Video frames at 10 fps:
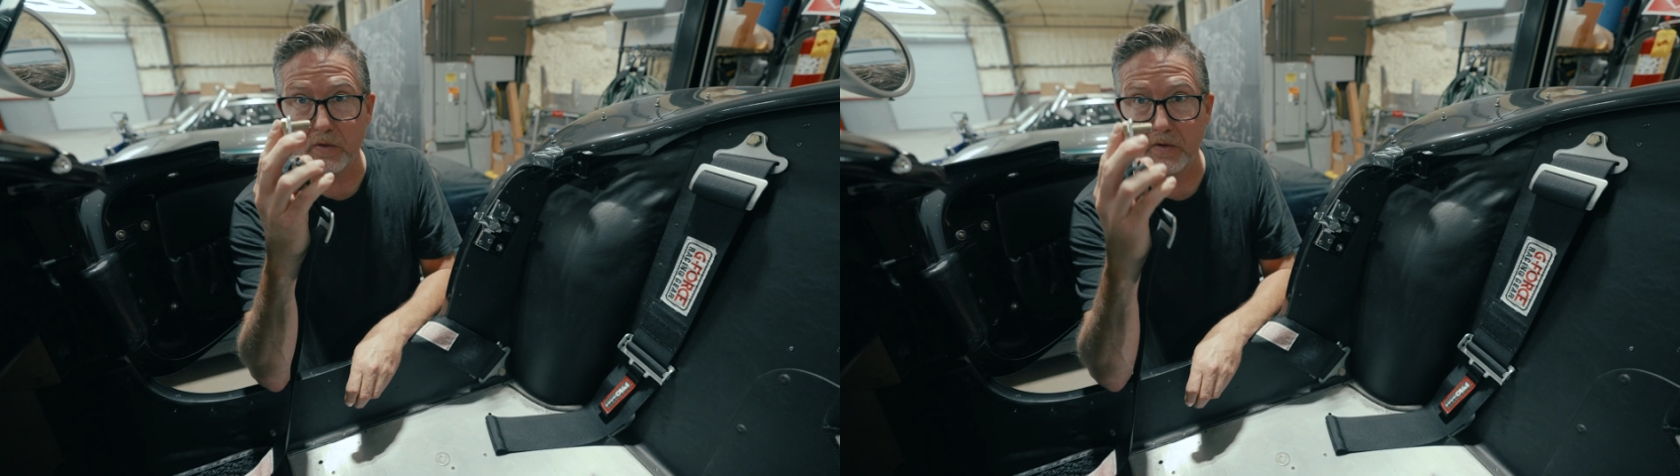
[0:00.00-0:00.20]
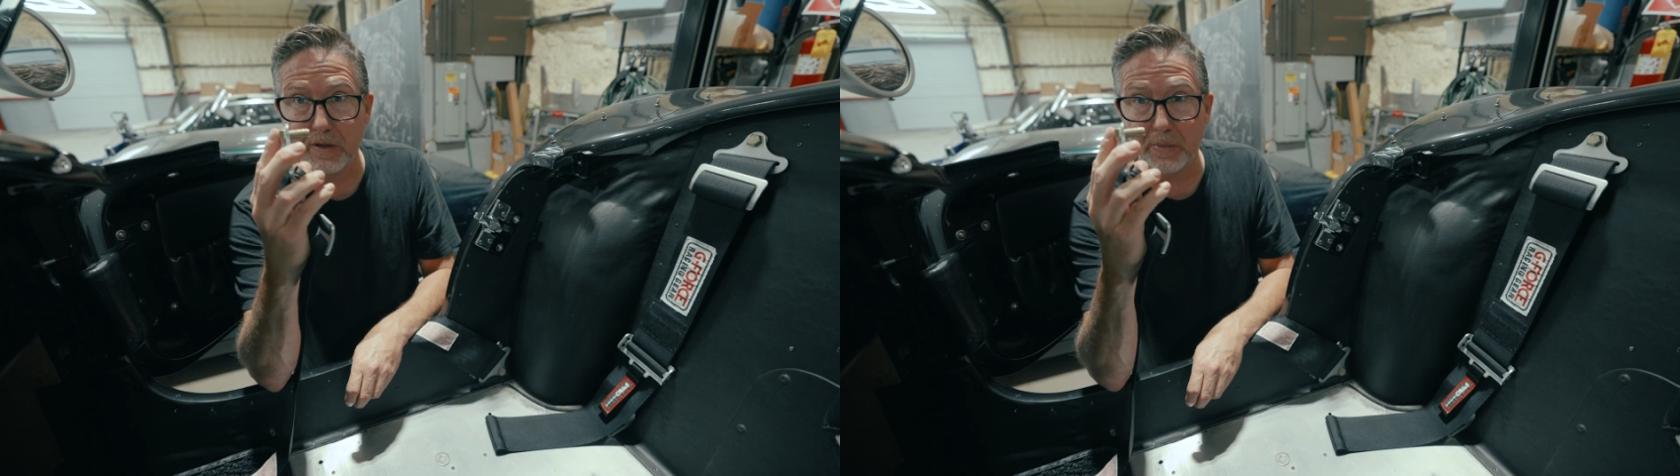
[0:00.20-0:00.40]

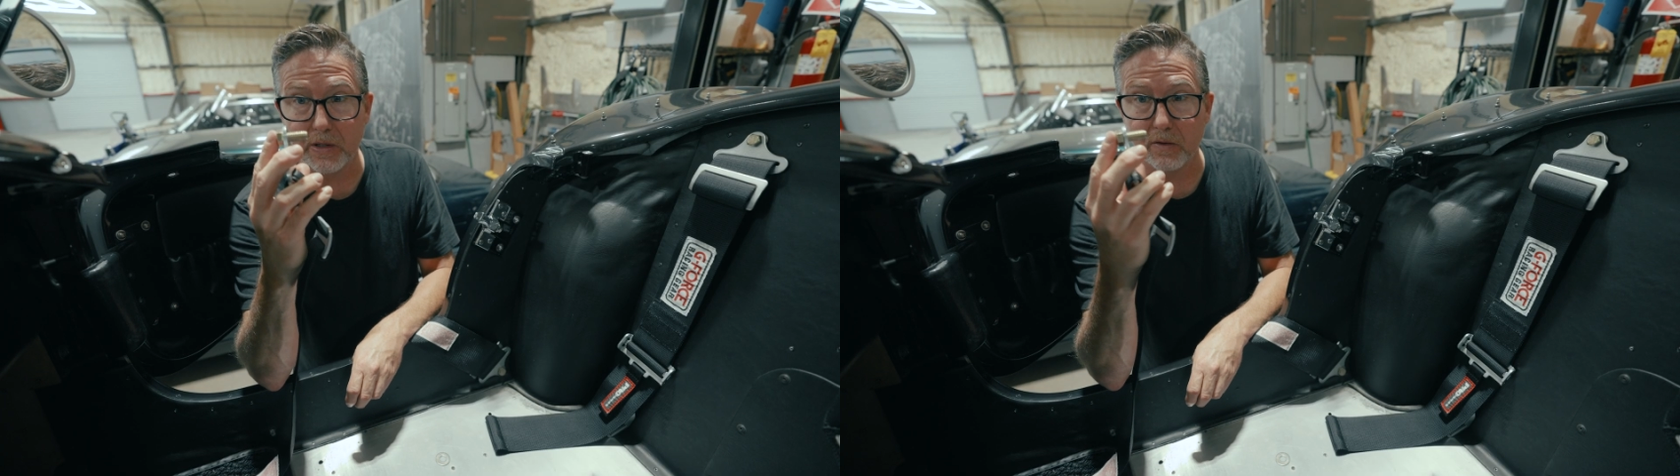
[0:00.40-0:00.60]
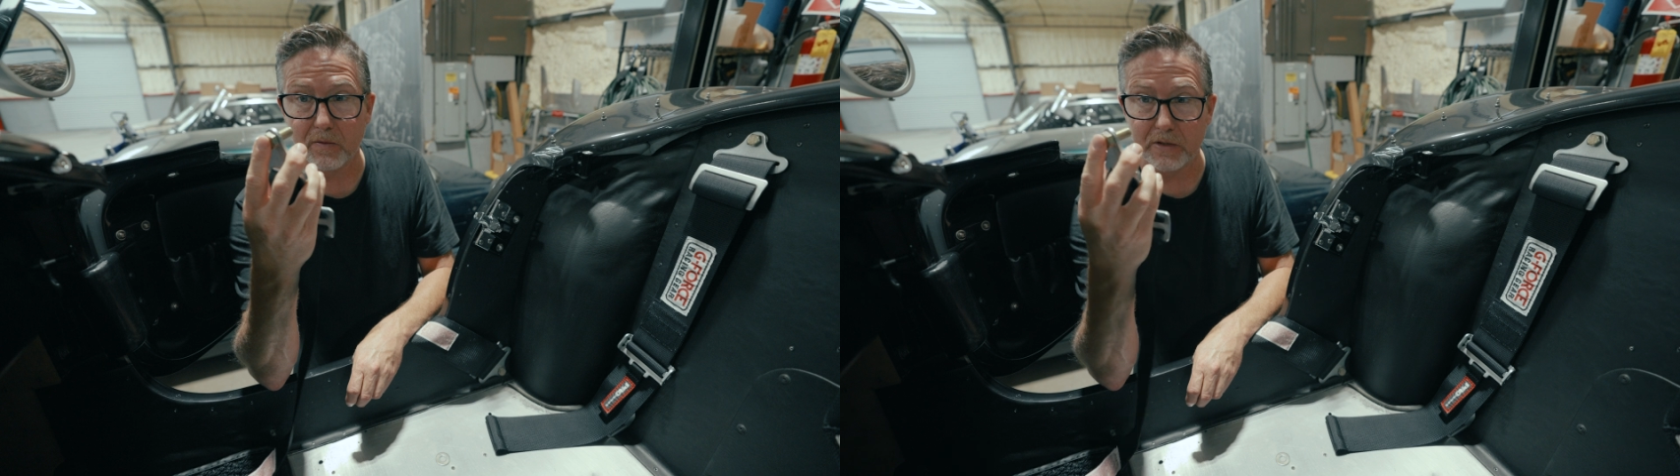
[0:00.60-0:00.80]

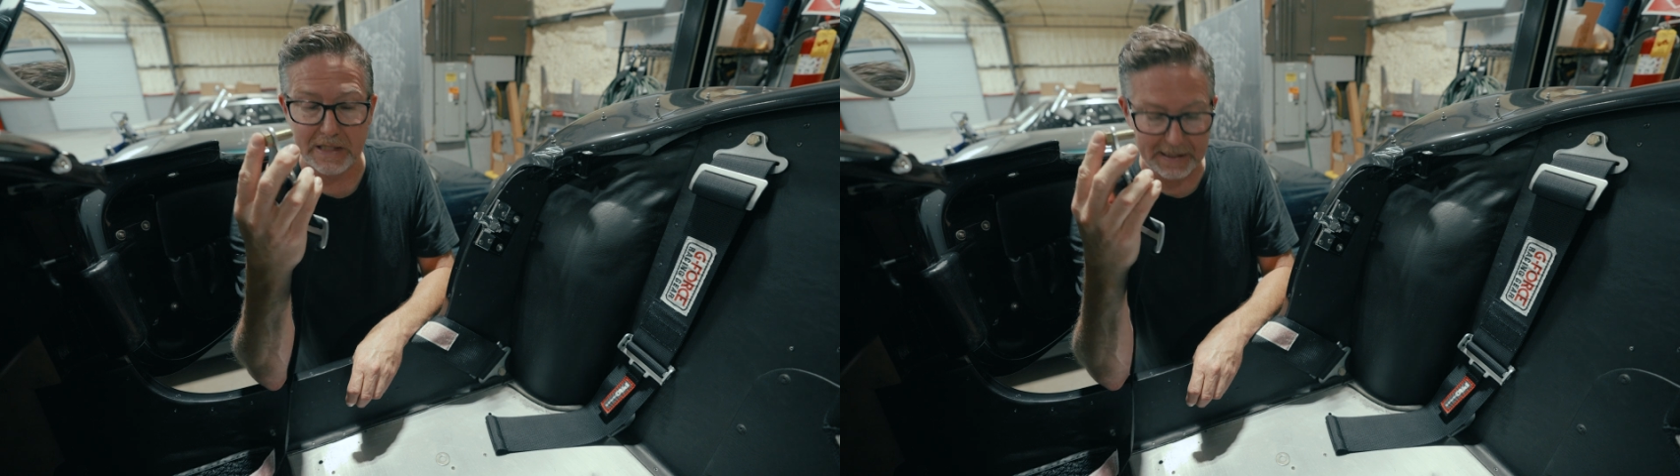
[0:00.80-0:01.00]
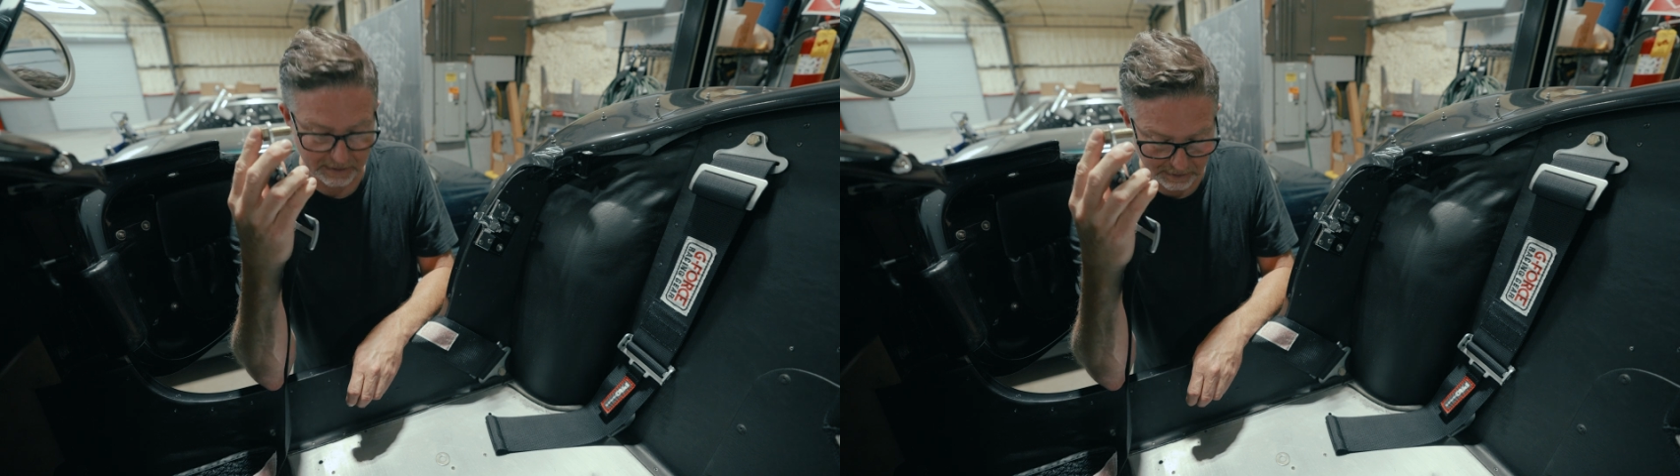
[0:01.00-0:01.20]
seatbelt
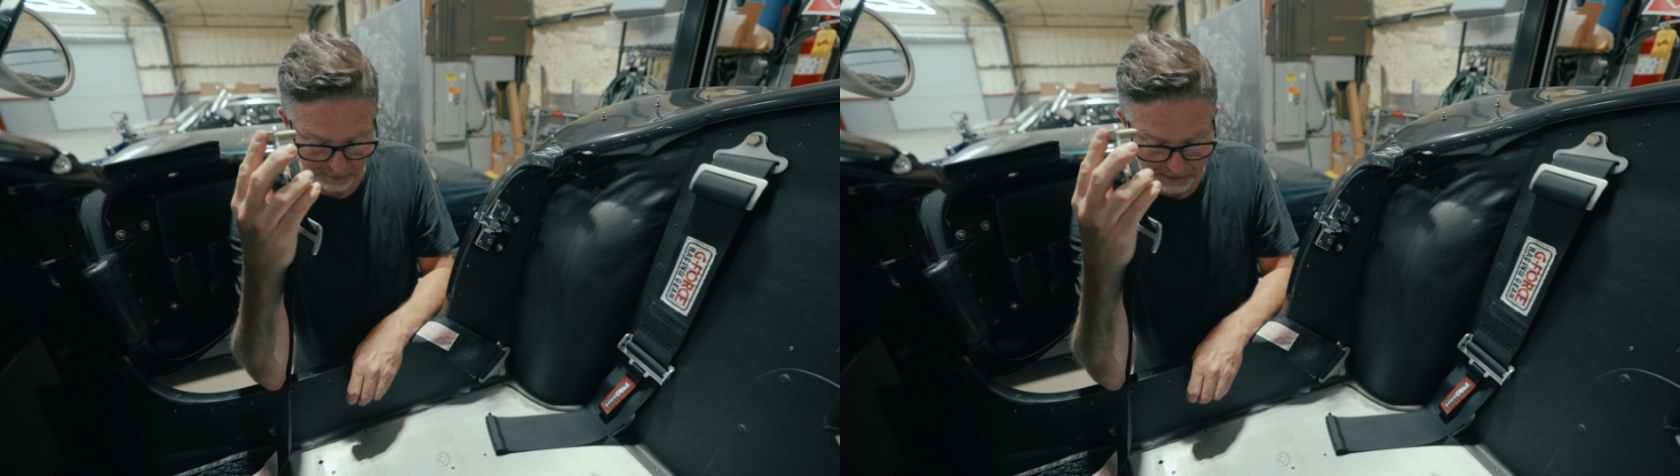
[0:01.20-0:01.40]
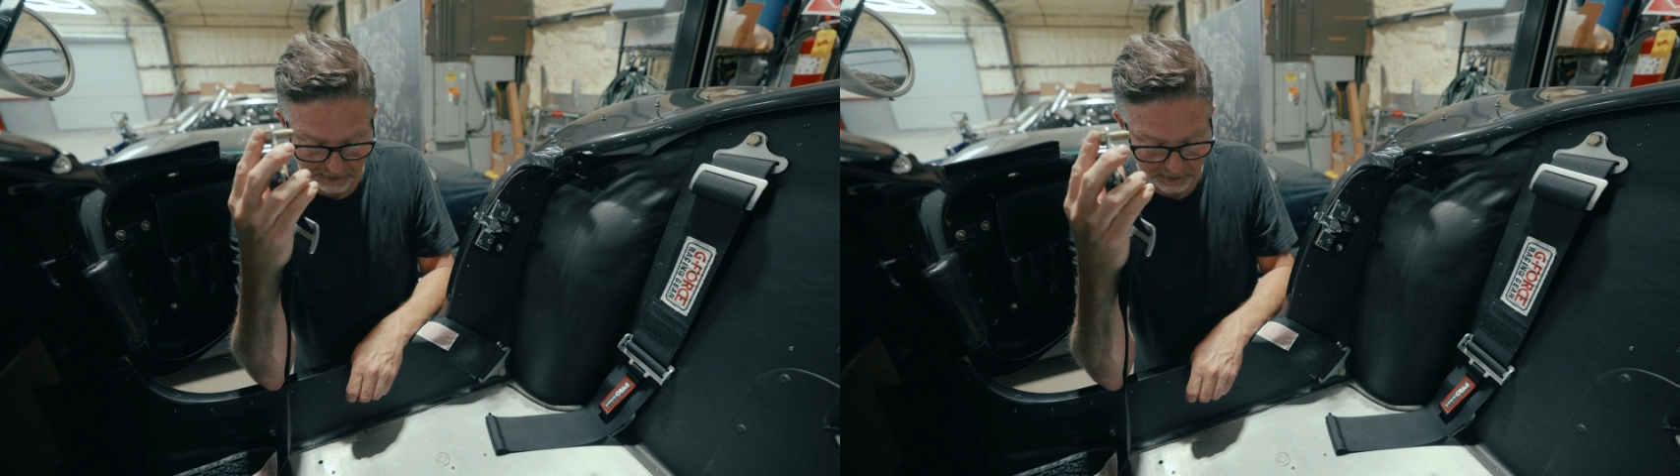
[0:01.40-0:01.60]
retaining clip
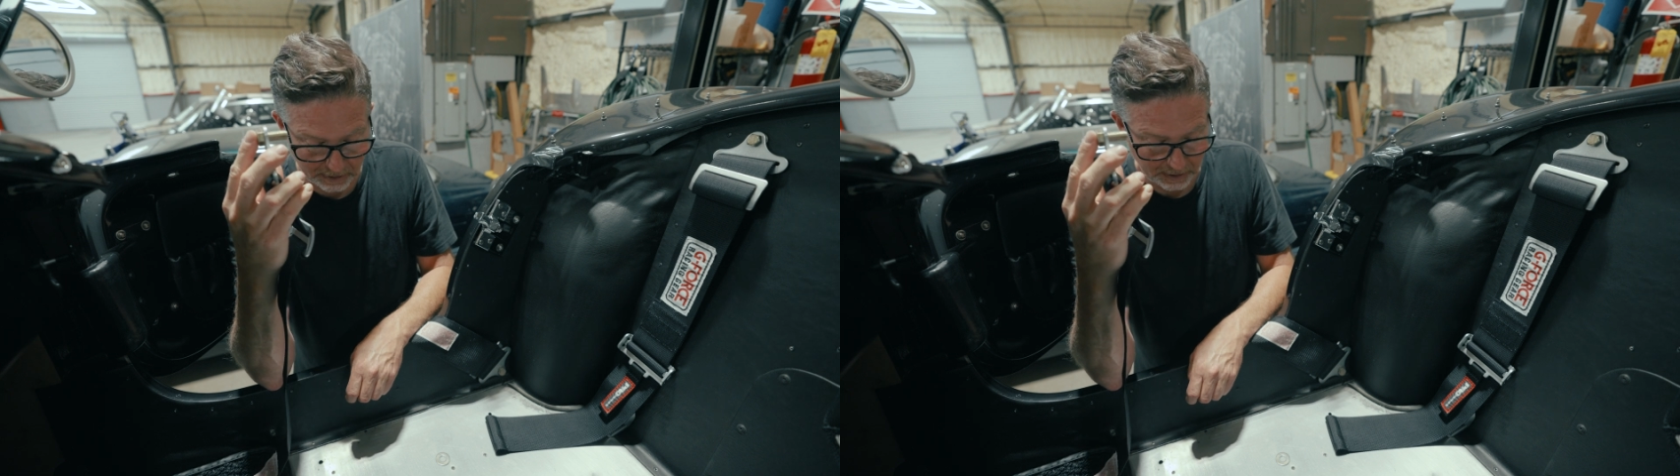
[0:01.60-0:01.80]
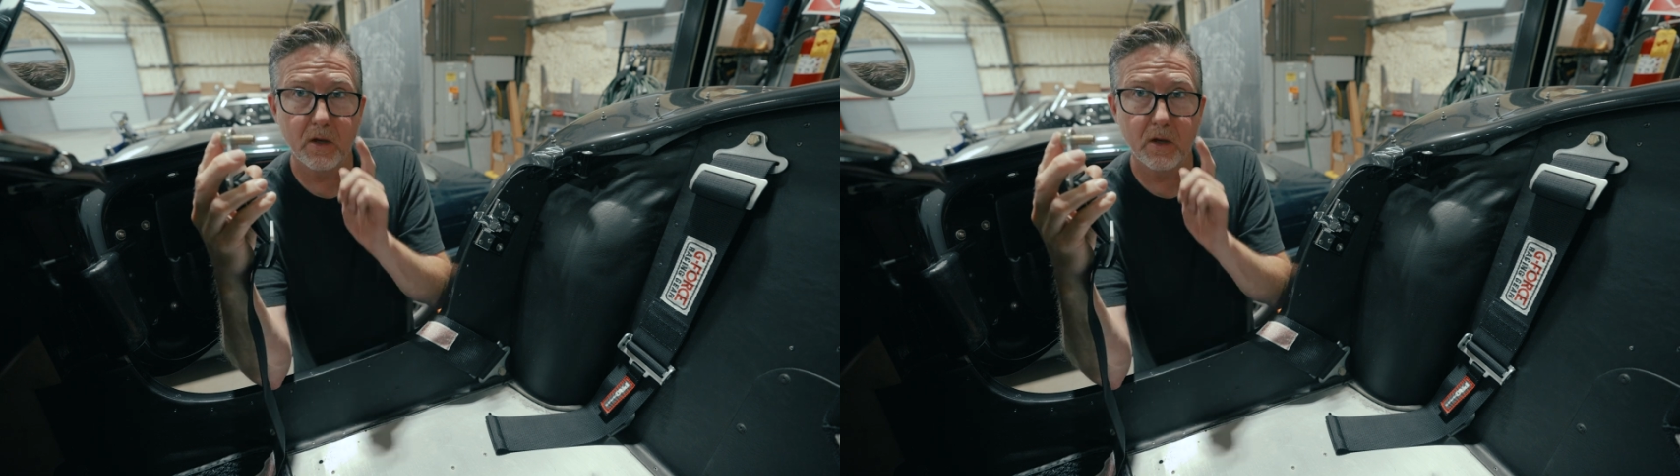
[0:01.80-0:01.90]
here,